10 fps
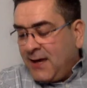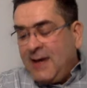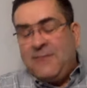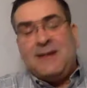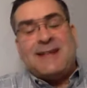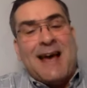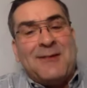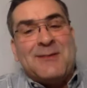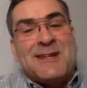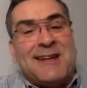even
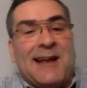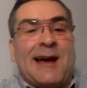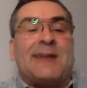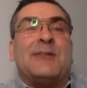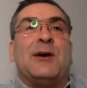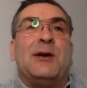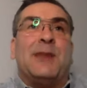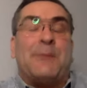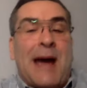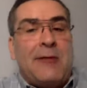down to like
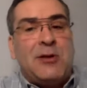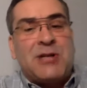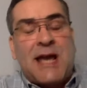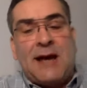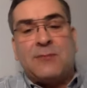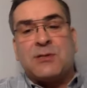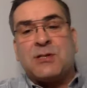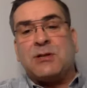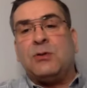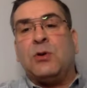the parish
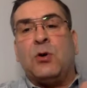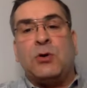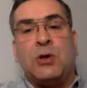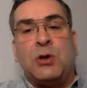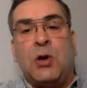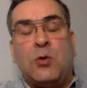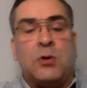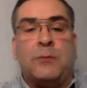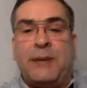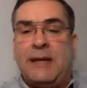council or your
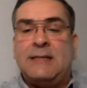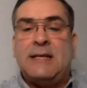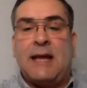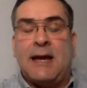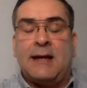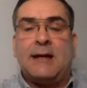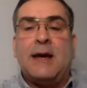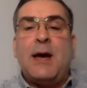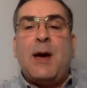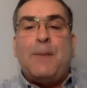local PTA.
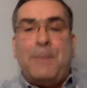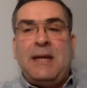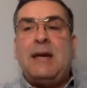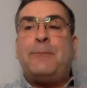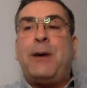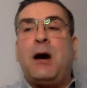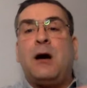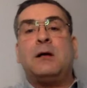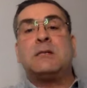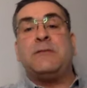Being
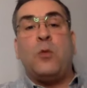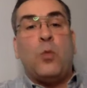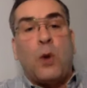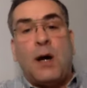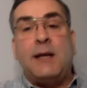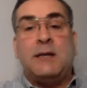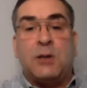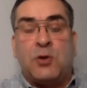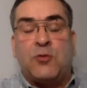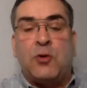part of a wider
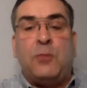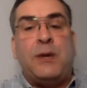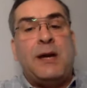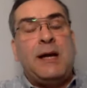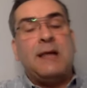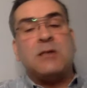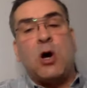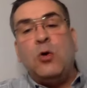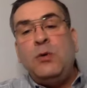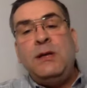group is
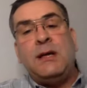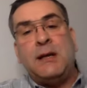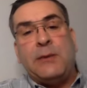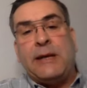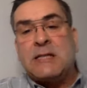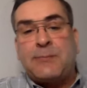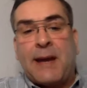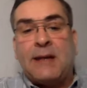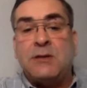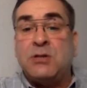only going to
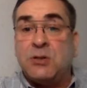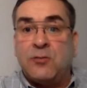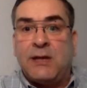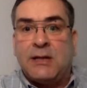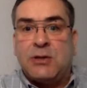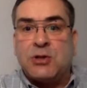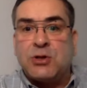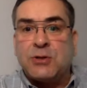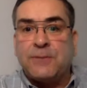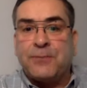expand your
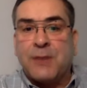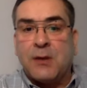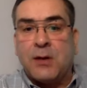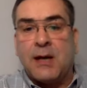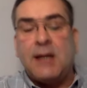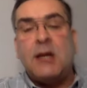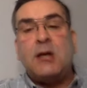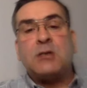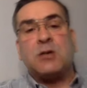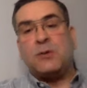reach. Okay,
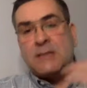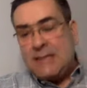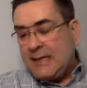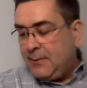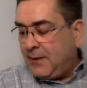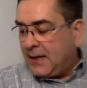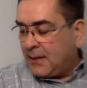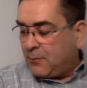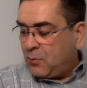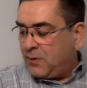so teaming
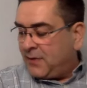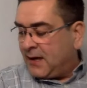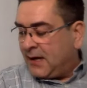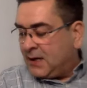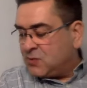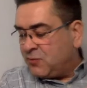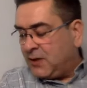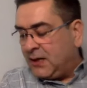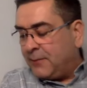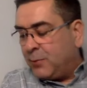up with it is
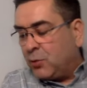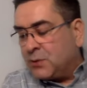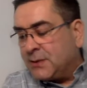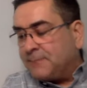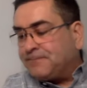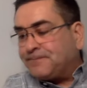really important.